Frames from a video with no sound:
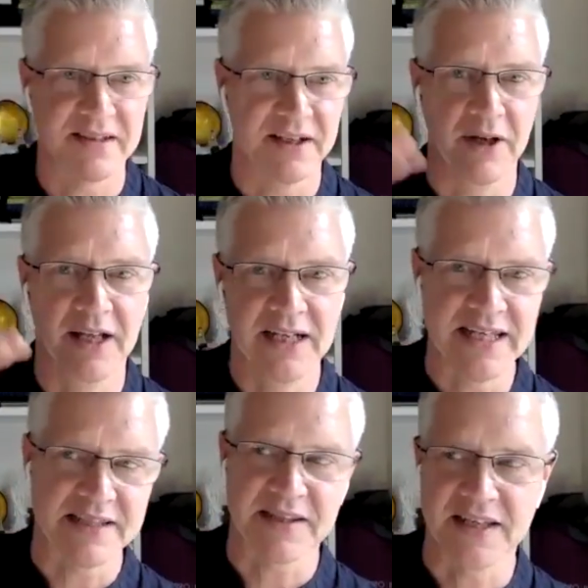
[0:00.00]
you know, at
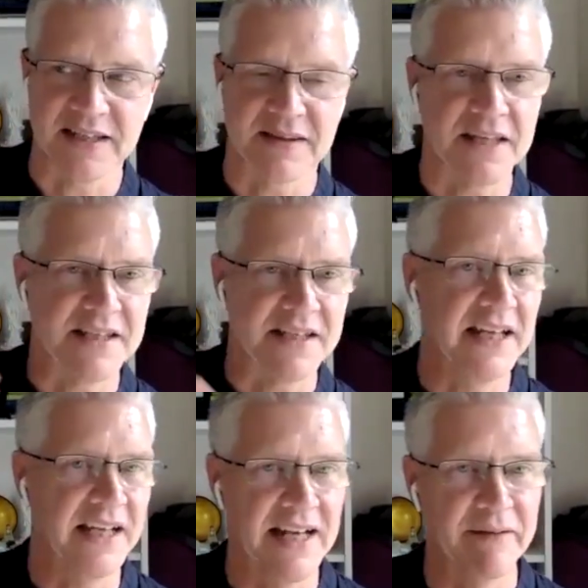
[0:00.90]
least theta
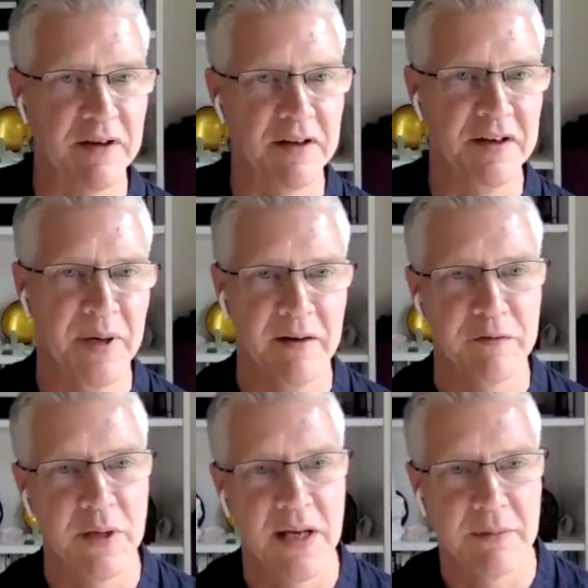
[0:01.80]
healing level and above,
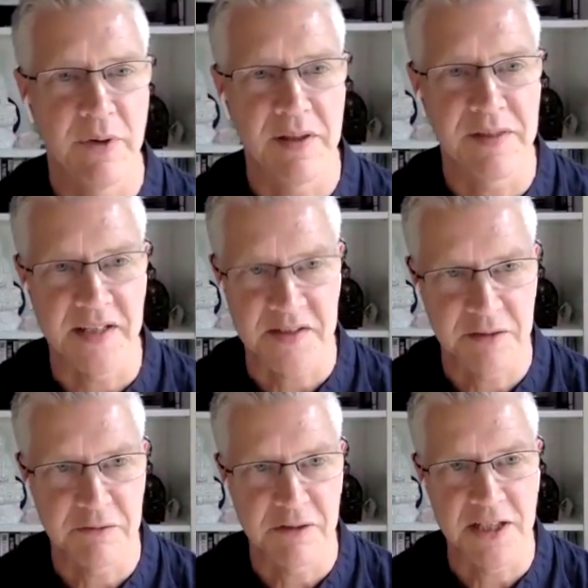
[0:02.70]
where things
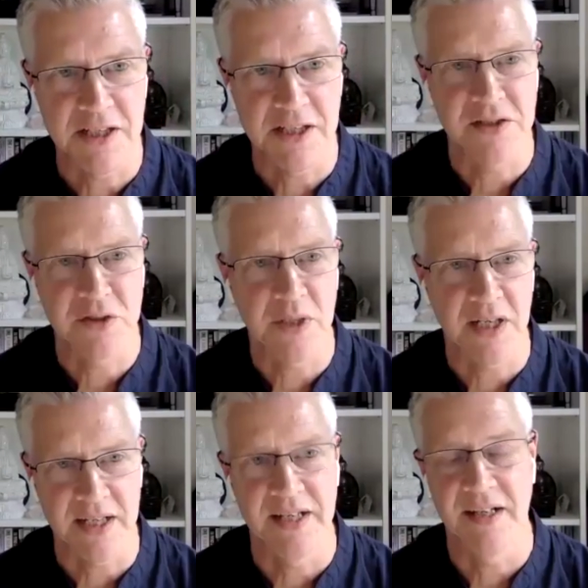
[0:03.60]
can really change
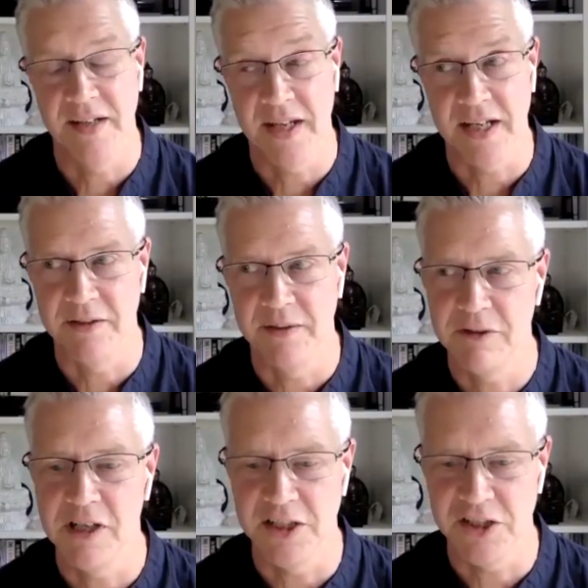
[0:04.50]
quickly, and they can
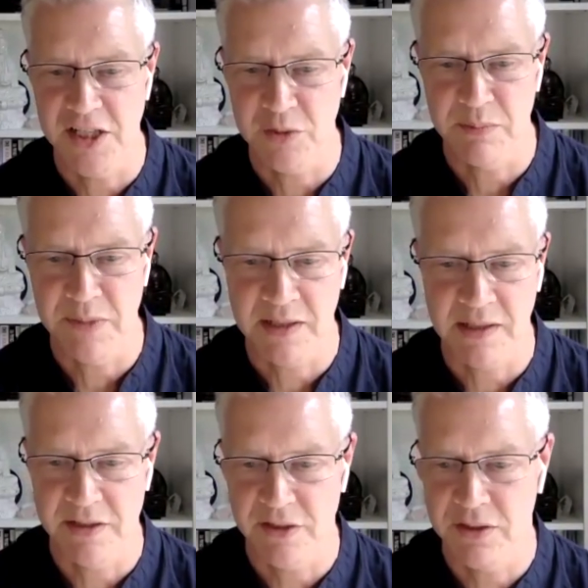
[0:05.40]
really change with
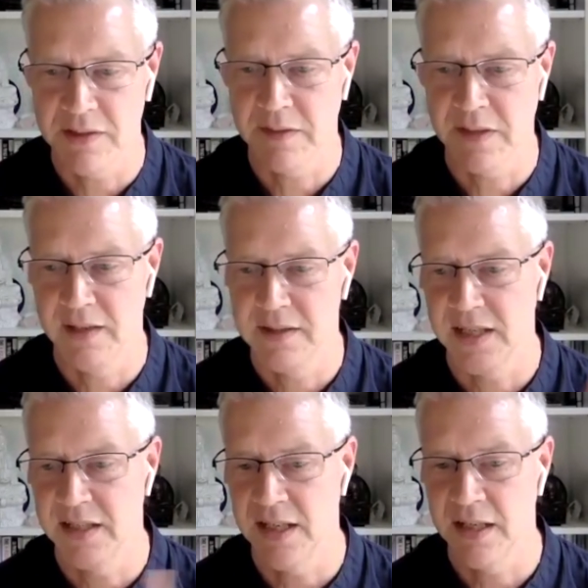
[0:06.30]
medical intuitive
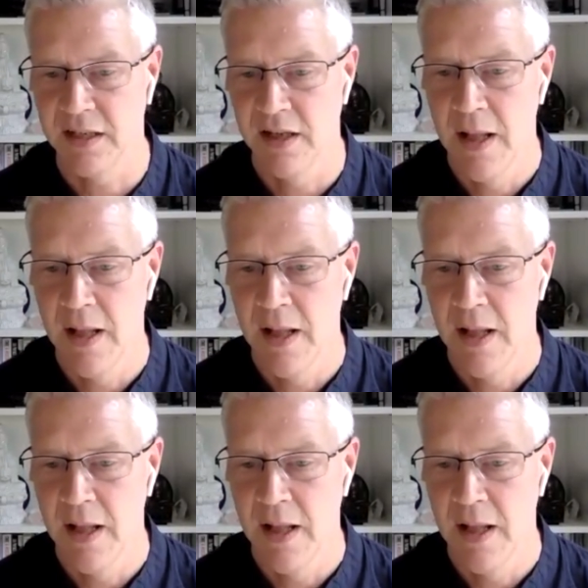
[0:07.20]
technique.